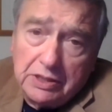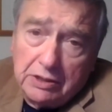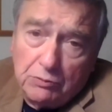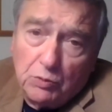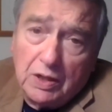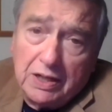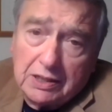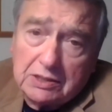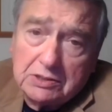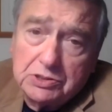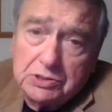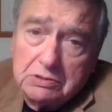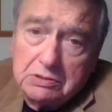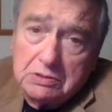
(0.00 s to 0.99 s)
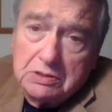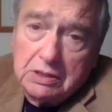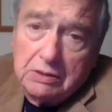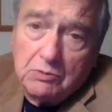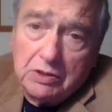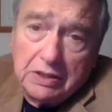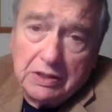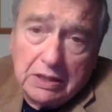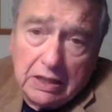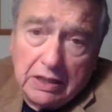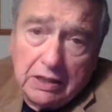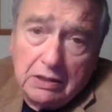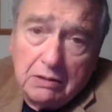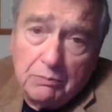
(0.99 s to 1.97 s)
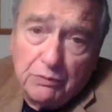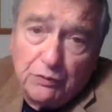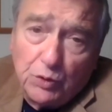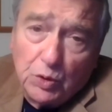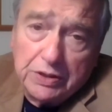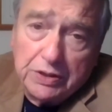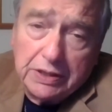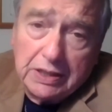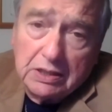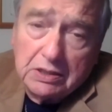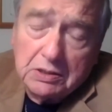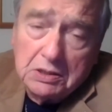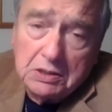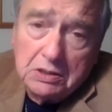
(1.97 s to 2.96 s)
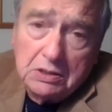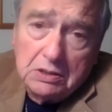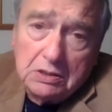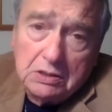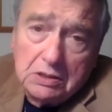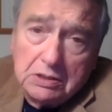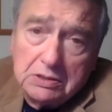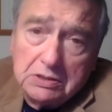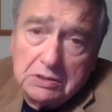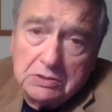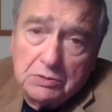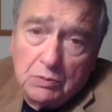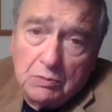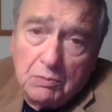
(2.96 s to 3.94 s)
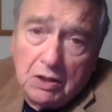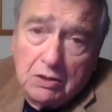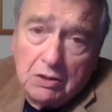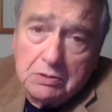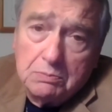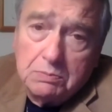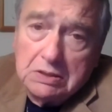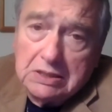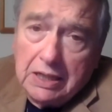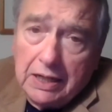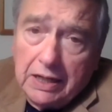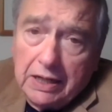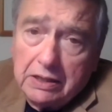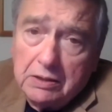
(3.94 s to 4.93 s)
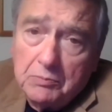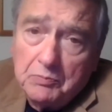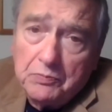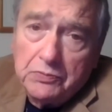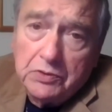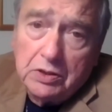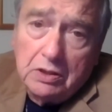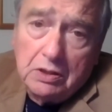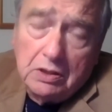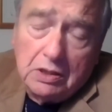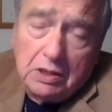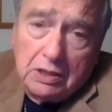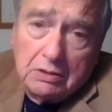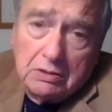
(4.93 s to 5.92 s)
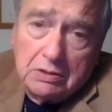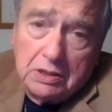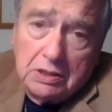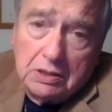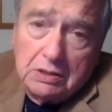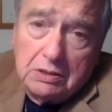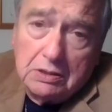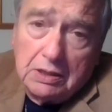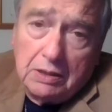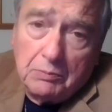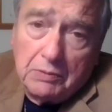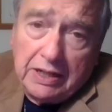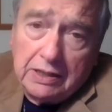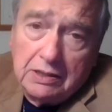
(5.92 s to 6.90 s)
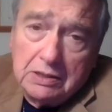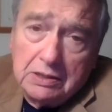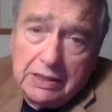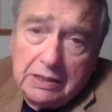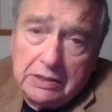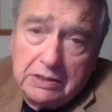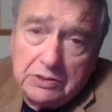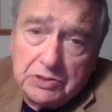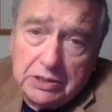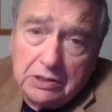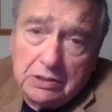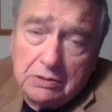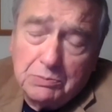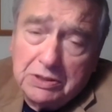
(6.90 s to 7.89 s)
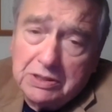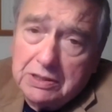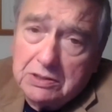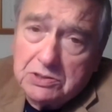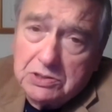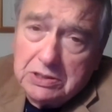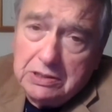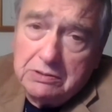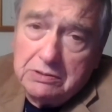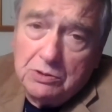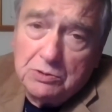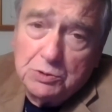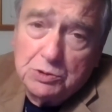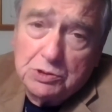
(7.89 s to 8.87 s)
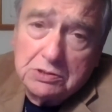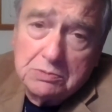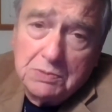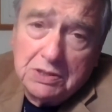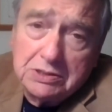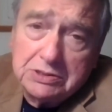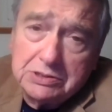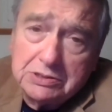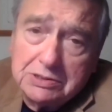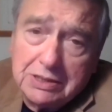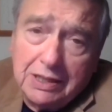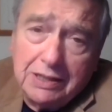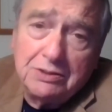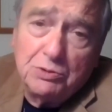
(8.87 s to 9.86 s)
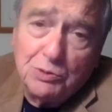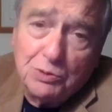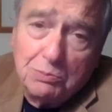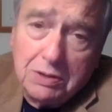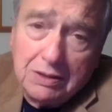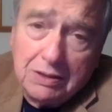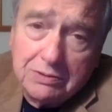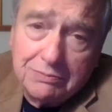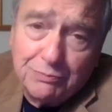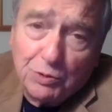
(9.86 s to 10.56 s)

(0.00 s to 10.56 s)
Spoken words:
than Rex, and I want to thank him for that. He's a remarkable guy, and I'm glad he's here because he knows as much as I do about